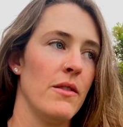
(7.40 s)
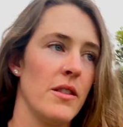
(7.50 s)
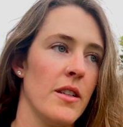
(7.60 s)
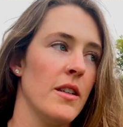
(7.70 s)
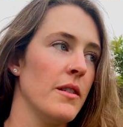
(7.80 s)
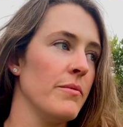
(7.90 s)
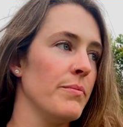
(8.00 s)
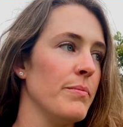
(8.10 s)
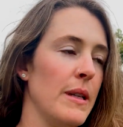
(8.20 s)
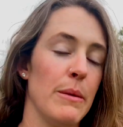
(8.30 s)
was gonna
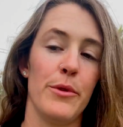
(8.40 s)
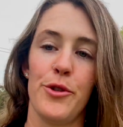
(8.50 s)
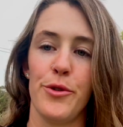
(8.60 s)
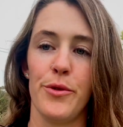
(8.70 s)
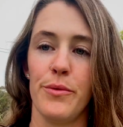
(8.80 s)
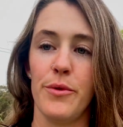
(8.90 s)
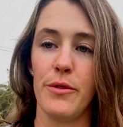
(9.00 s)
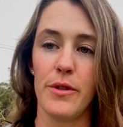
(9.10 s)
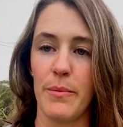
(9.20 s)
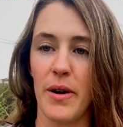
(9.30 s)
be able to
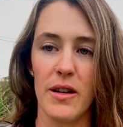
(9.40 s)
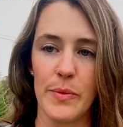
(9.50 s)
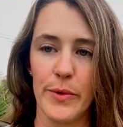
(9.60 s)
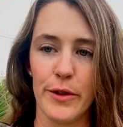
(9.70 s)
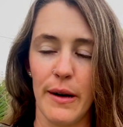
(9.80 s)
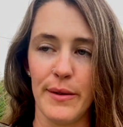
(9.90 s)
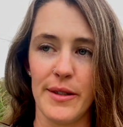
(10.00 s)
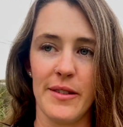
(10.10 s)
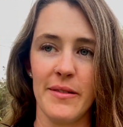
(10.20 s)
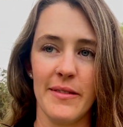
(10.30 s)
do the impossible. I
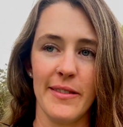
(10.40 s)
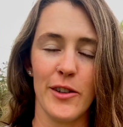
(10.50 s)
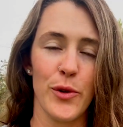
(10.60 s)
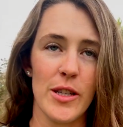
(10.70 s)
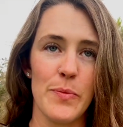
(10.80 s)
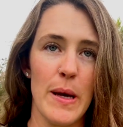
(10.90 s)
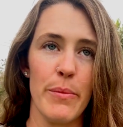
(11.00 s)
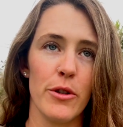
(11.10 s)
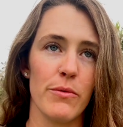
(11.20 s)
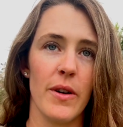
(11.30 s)
was going to be
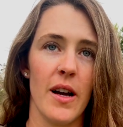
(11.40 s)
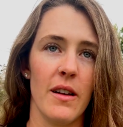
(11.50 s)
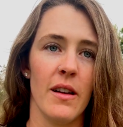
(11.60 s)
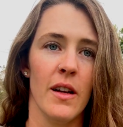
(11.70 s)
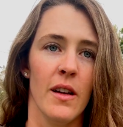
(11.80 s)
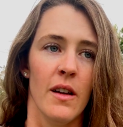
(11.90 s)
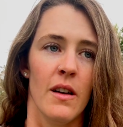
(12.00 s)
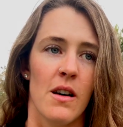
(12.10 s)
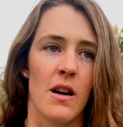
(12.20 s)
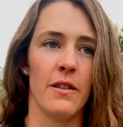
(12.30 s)
able to run
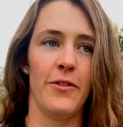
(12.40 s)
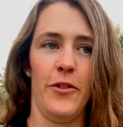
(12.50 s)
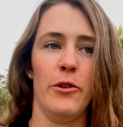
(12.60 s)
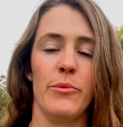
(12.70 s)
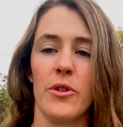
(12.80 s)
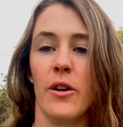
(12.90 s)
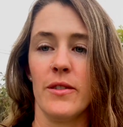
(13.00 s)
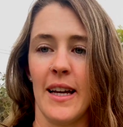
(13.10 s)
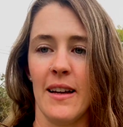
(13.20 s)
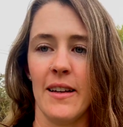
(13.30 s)
on fumes all
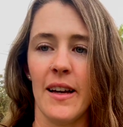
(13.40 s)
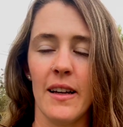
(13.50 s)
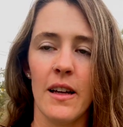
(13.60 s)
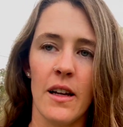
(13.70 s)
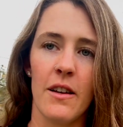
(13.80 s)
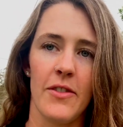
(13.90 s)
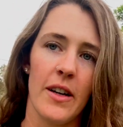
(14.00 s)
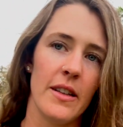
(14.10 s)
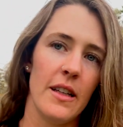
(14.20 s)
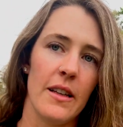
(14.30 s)
day and night. And I
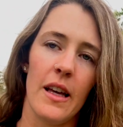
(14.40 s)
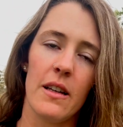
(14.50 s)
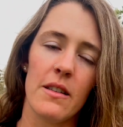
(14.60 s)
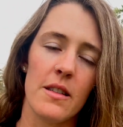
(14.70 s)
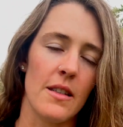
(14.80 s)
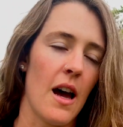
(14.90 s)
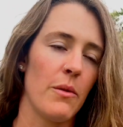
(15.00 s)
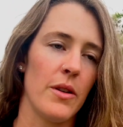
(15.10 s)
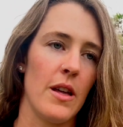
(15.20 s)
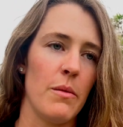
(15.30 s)
finally sat
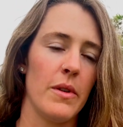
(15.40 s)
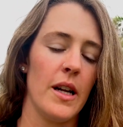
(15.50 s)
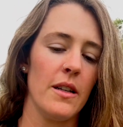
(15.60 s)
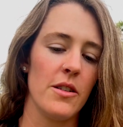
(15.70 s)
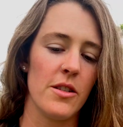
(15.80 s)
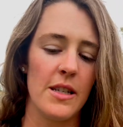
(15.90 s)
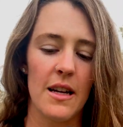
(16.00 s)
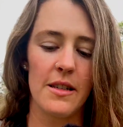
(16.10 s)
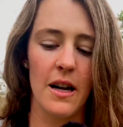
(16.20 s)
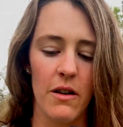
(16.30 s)
with him and I just
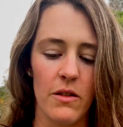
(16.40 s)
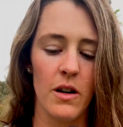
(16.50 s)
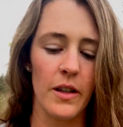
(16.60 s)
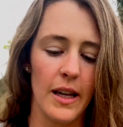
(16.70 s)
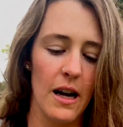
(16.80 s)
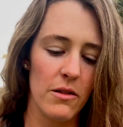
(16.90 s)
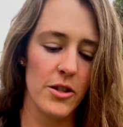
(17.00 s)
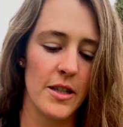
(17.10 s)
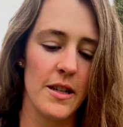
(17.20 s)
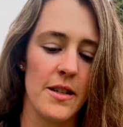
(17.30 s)
sat down on the couch
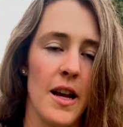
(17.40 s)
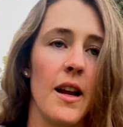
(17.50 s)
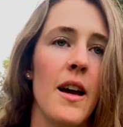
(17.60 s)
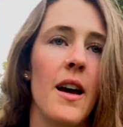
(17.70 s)
and I said,